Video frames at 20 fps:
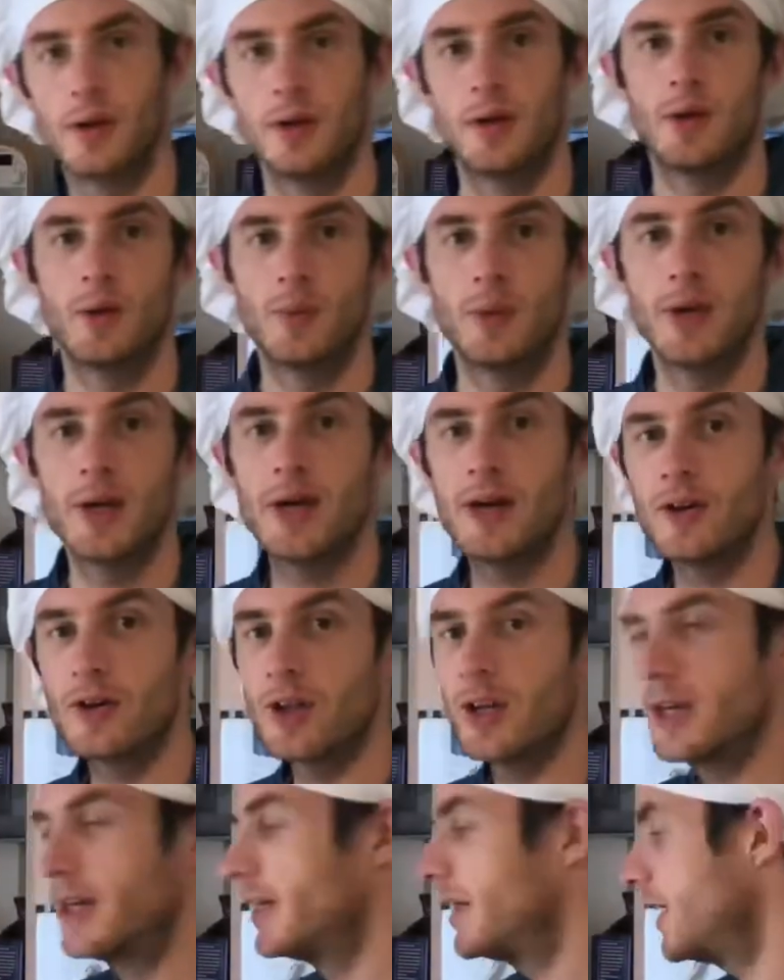We're now going
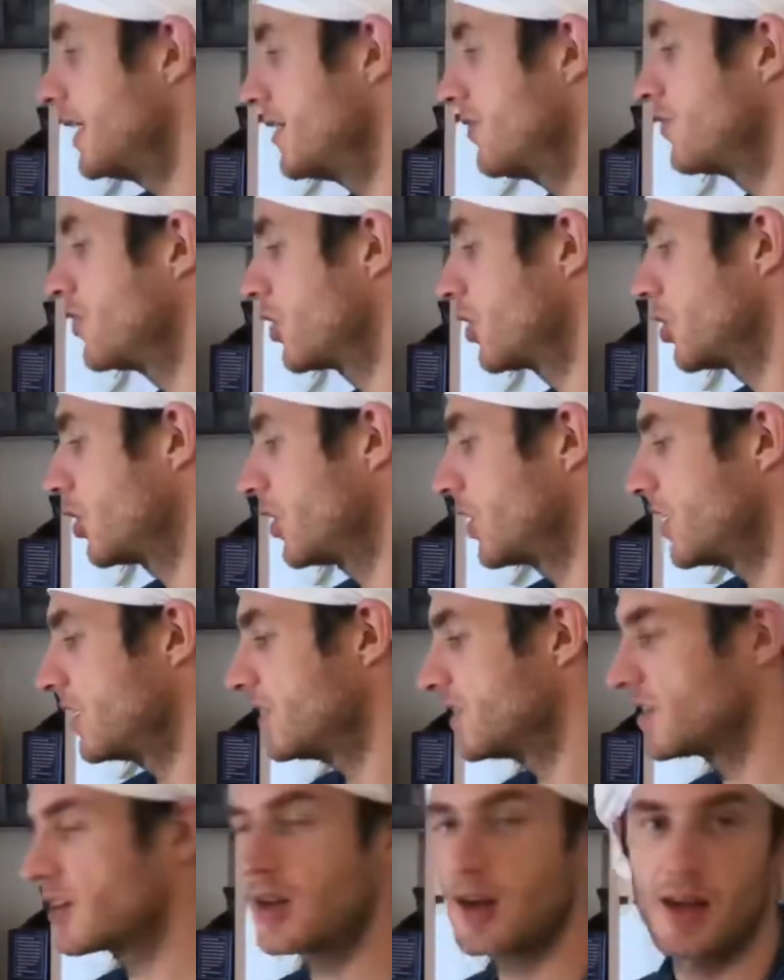to leave the cookies
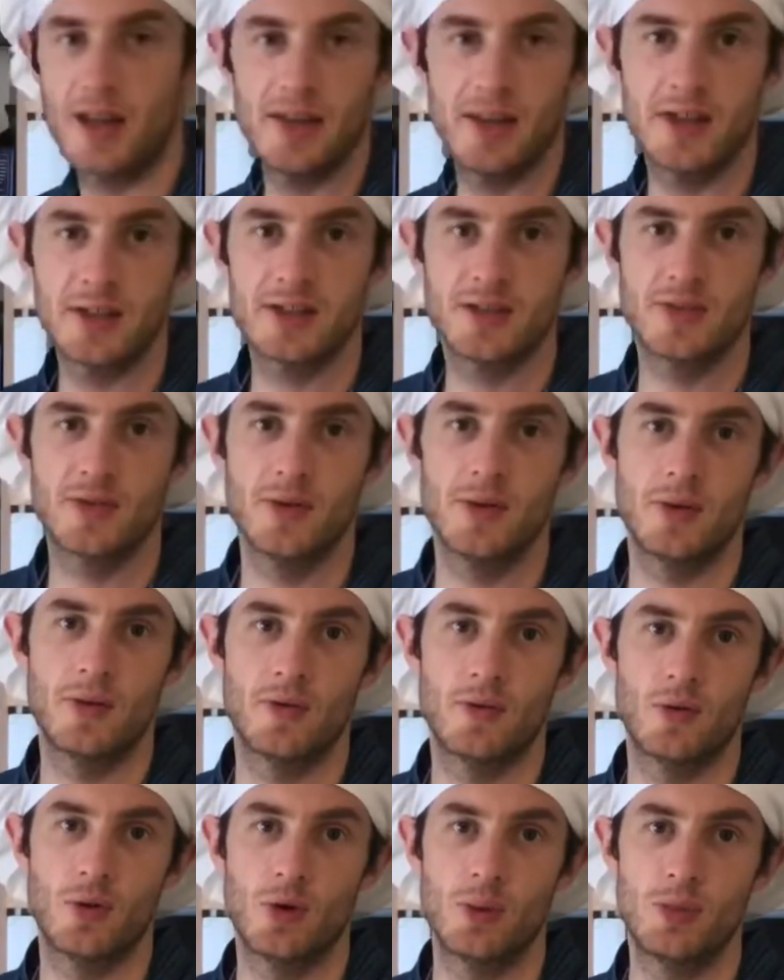like this
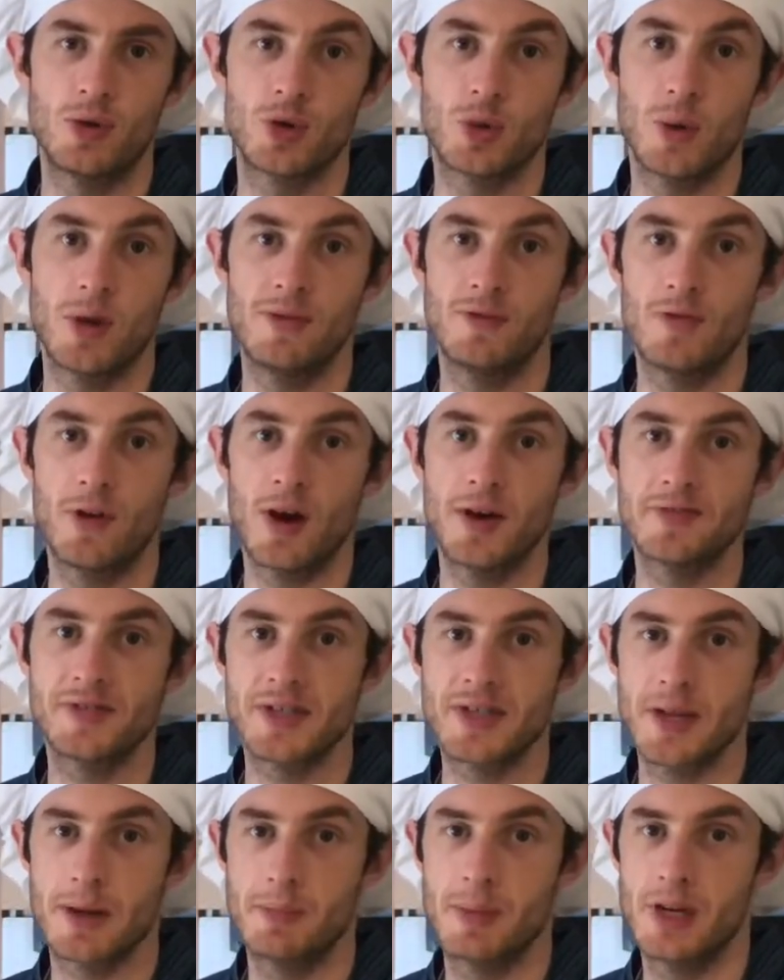for between 5 to
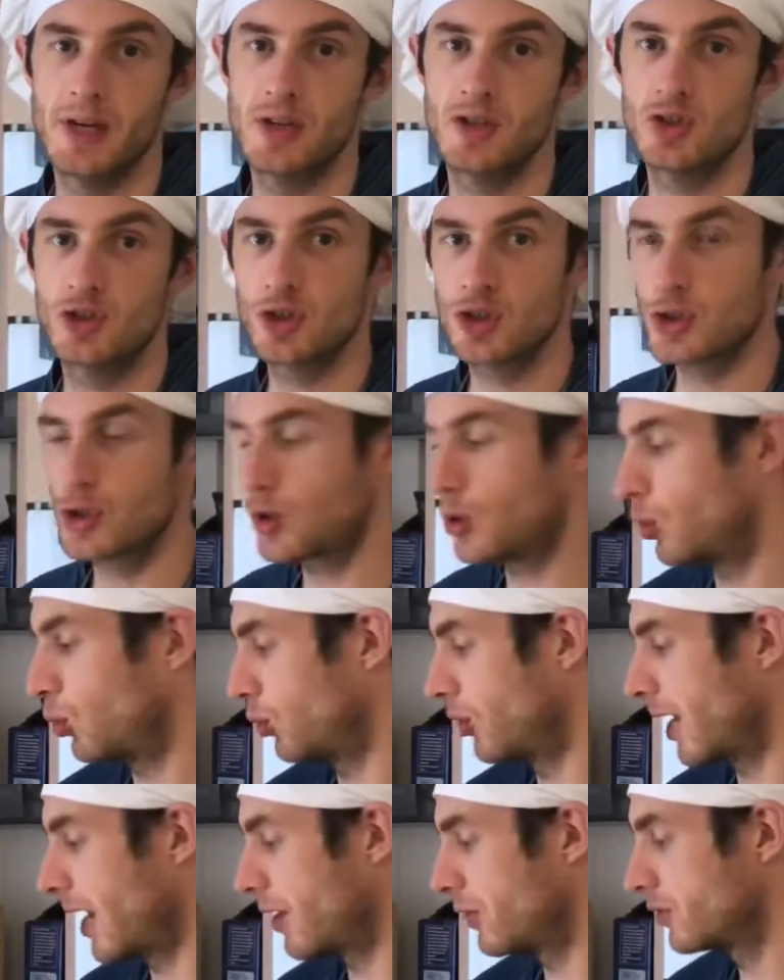10 minutes just to cool
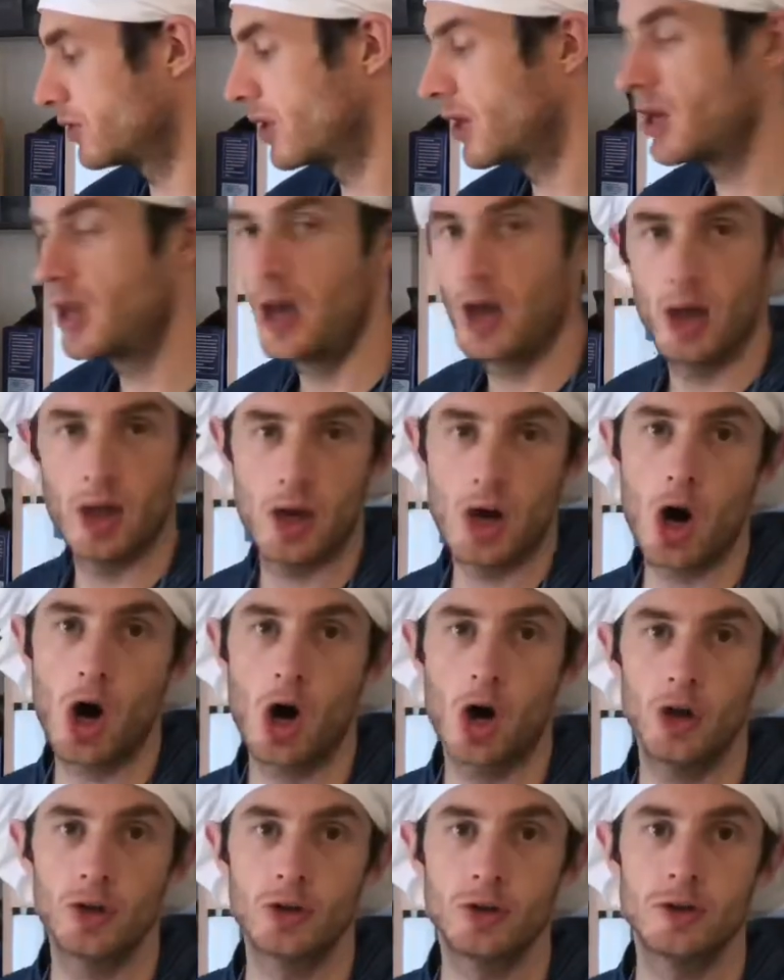down and
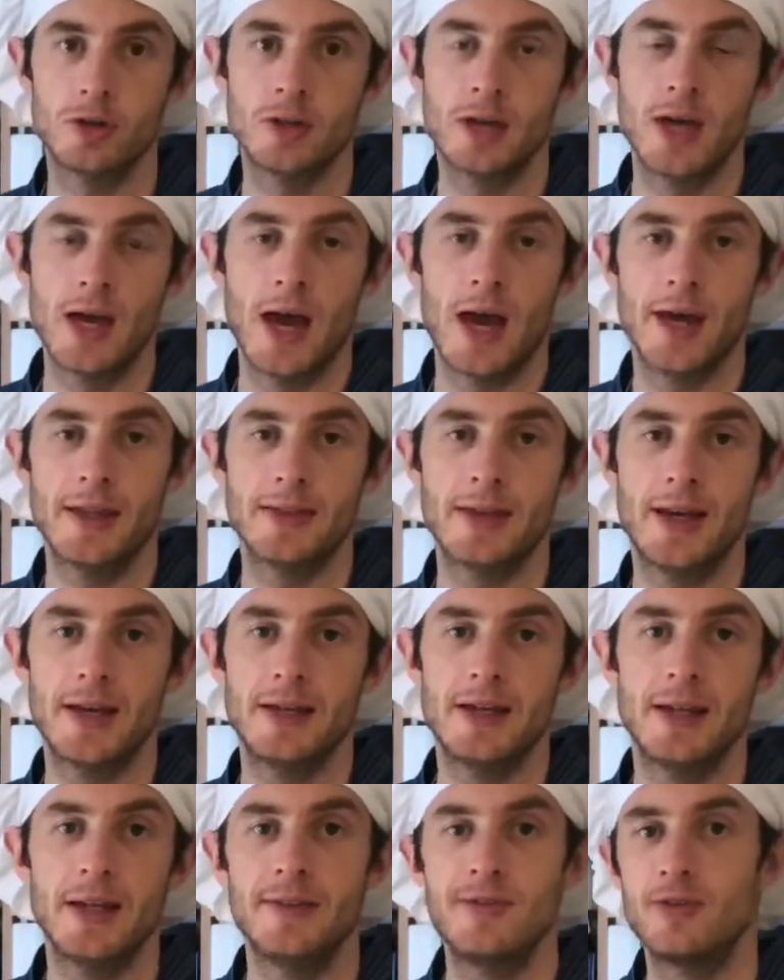harden. And then
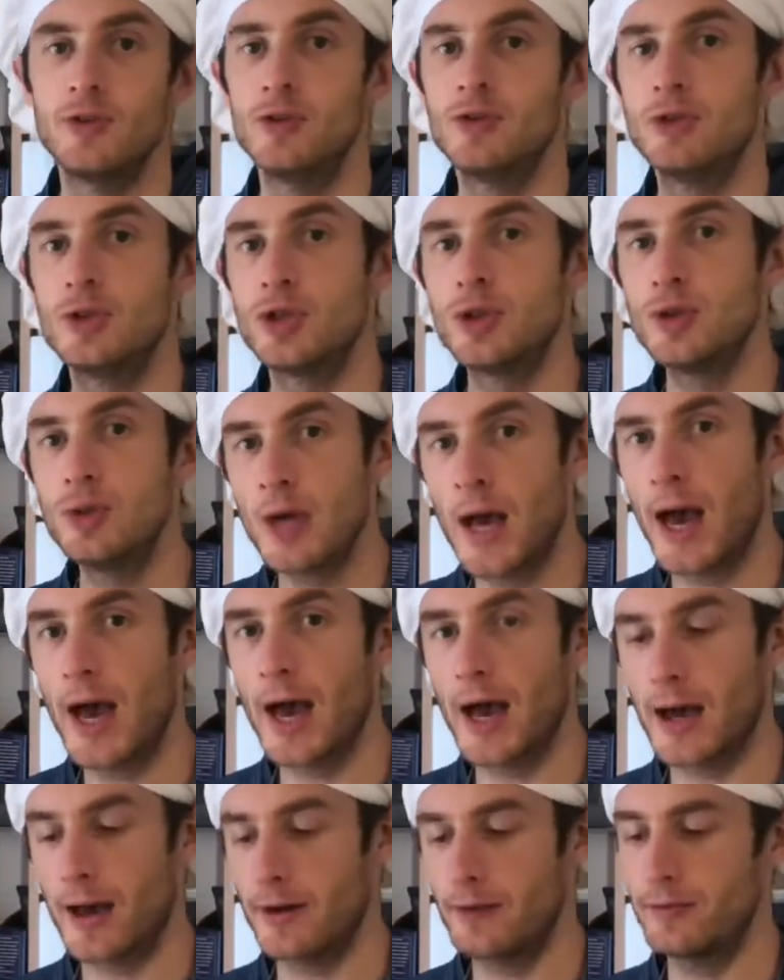if you do
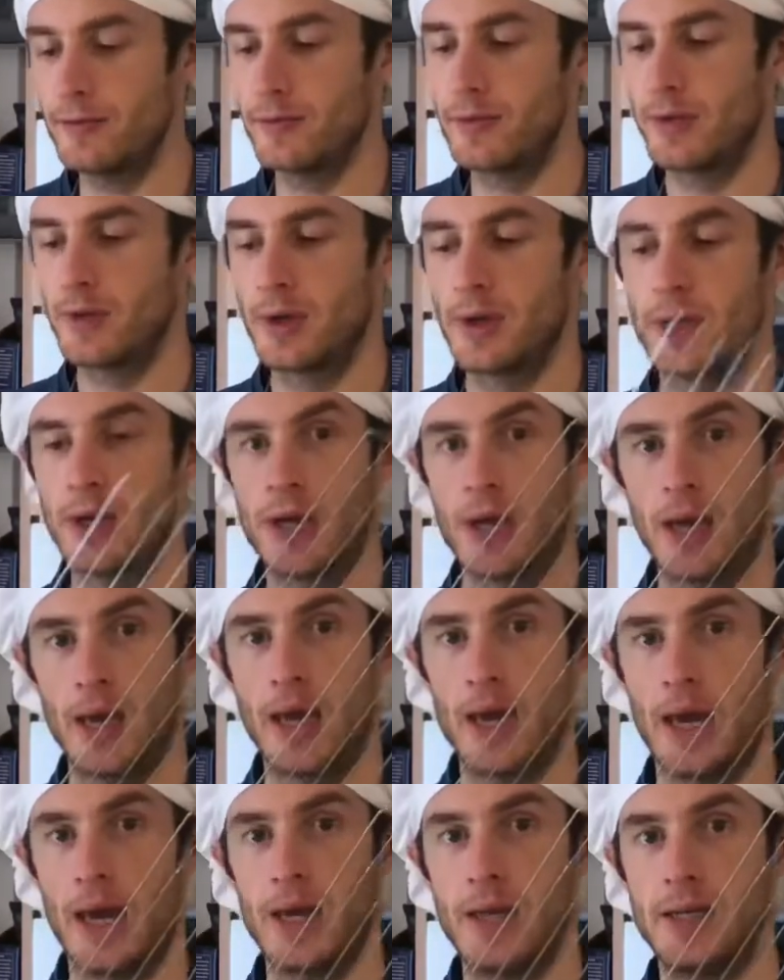have
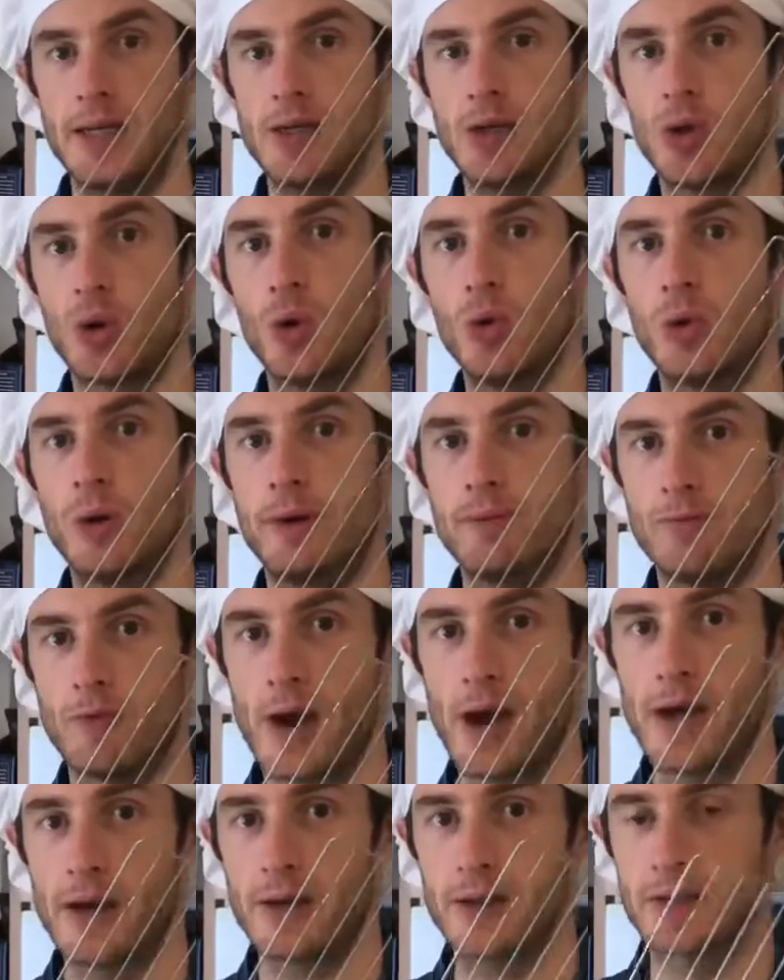any cooling
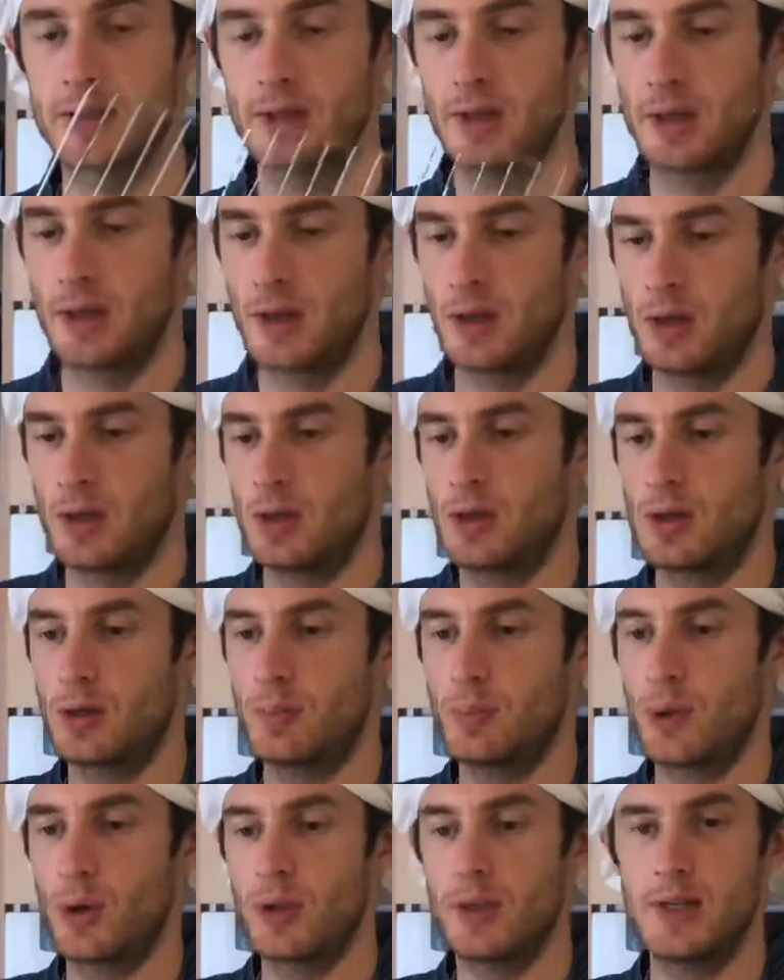racks, you can
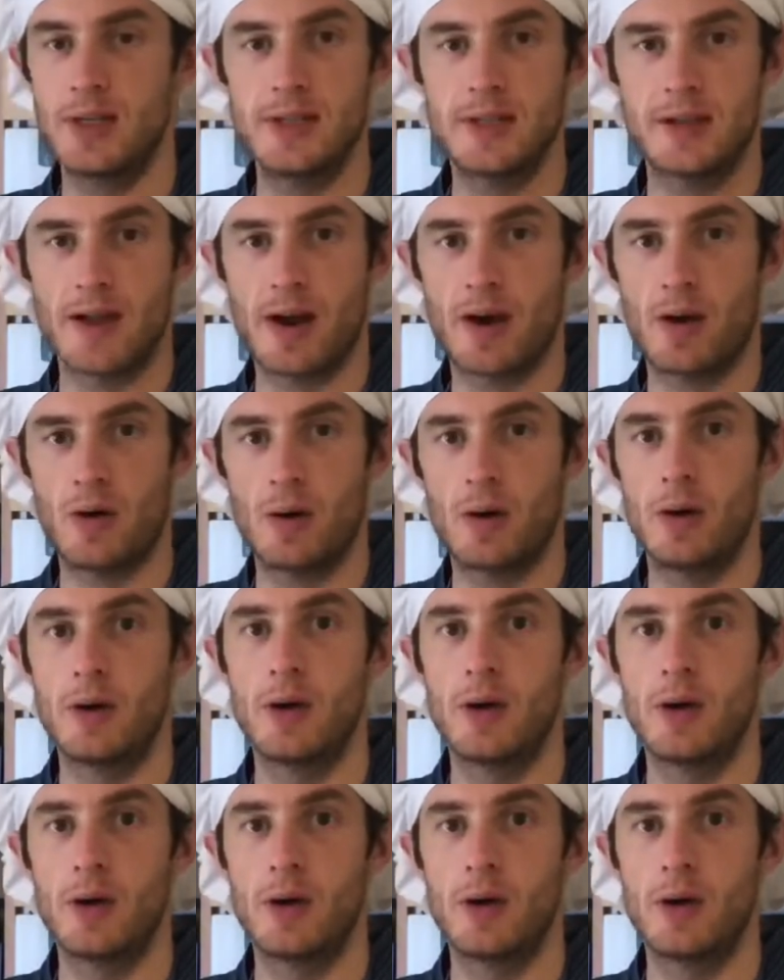put these out